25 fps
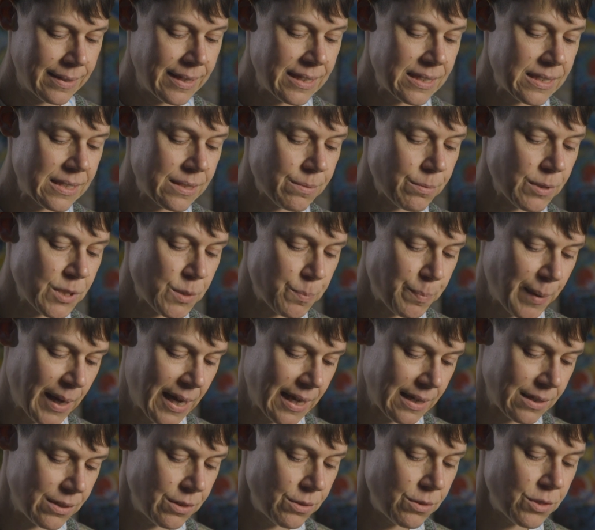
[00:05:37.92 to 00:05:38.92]
This was
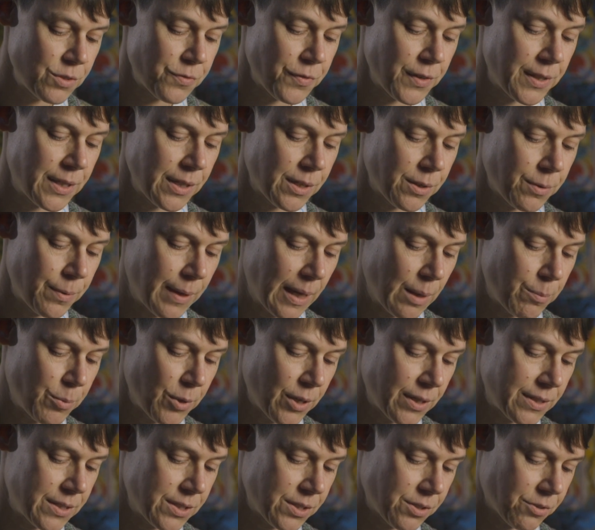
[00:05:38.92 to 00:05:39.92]
bad news for the
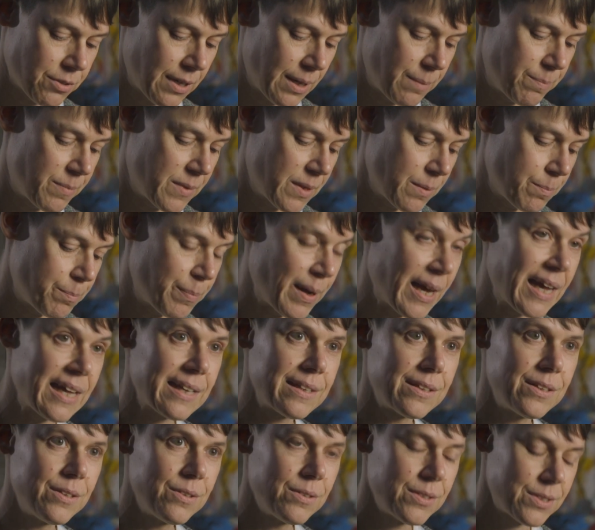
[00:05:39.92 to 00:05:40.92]
queerbird script, bad
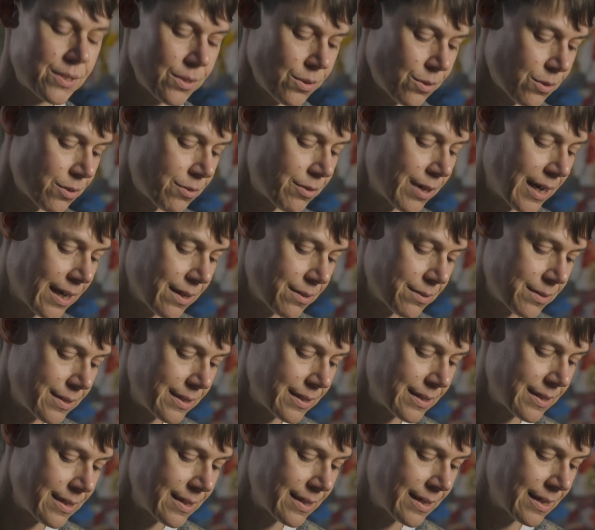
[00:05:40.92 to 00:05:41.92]
news all
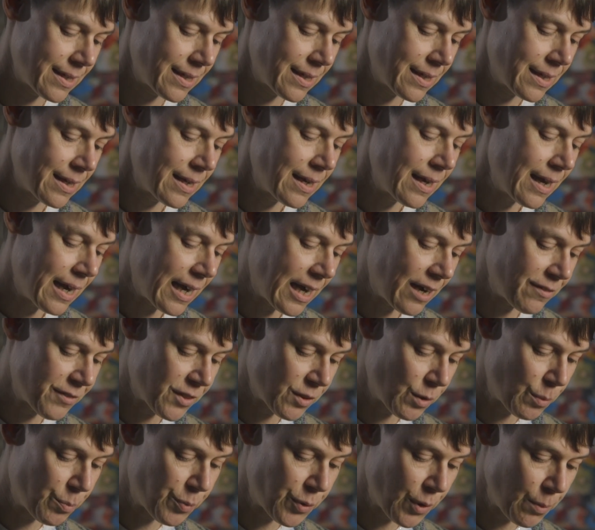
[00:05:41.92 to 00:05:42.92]
round.
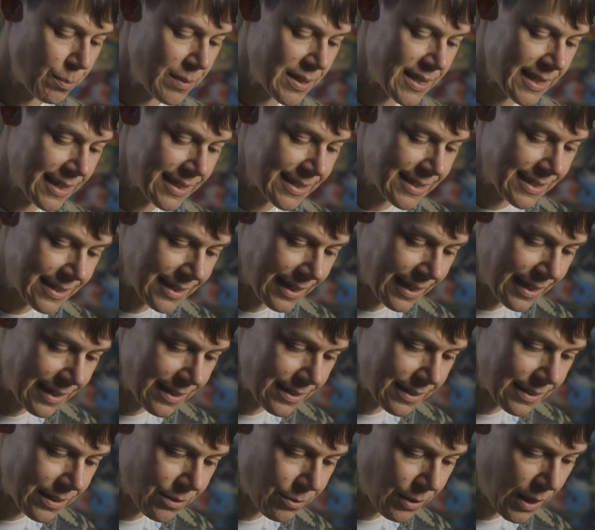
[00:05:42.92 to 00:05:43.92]
After a promising
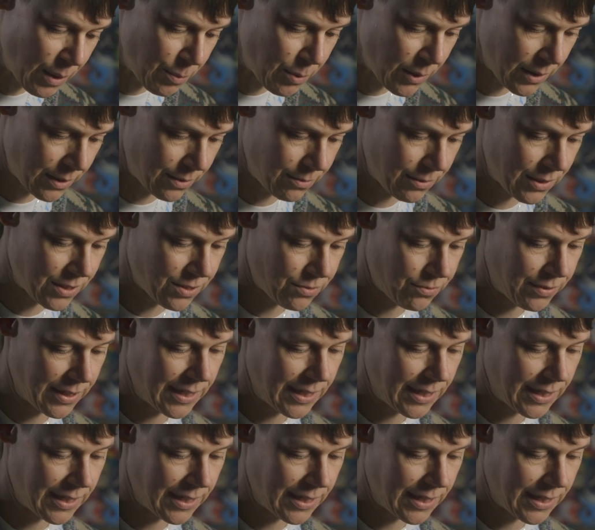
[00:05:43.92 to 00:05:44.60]
start, queerbird was